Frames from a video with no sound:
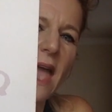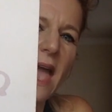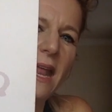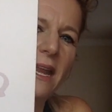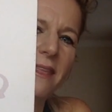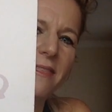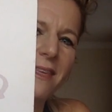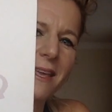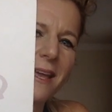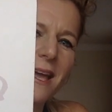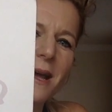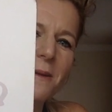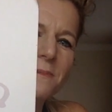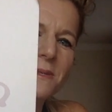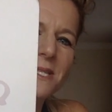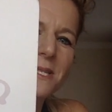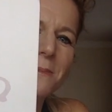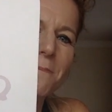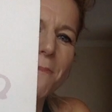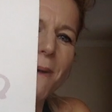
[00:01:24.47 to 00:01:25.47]
Anything
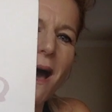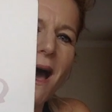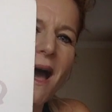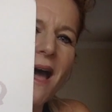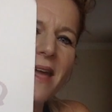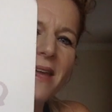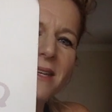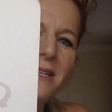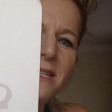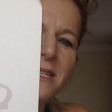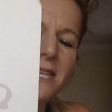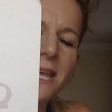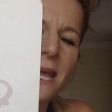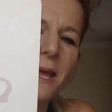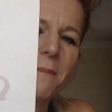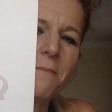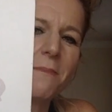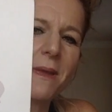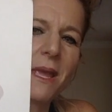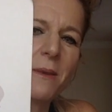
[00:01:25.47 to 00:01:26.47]
comes to mind.
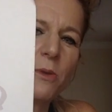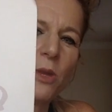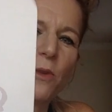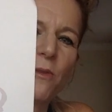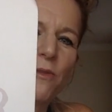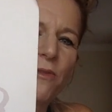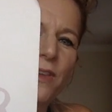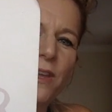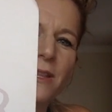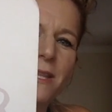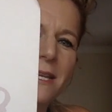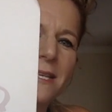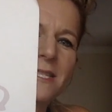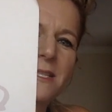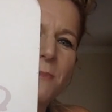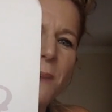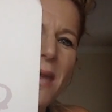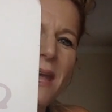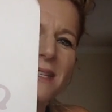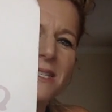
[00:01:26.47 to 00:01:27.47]
Maybe you feel
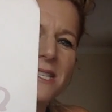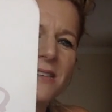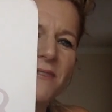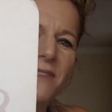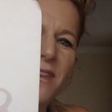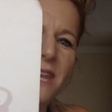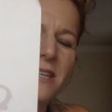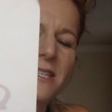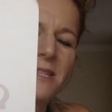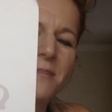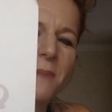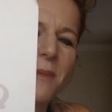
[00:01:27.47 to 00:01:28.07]
expansiveness.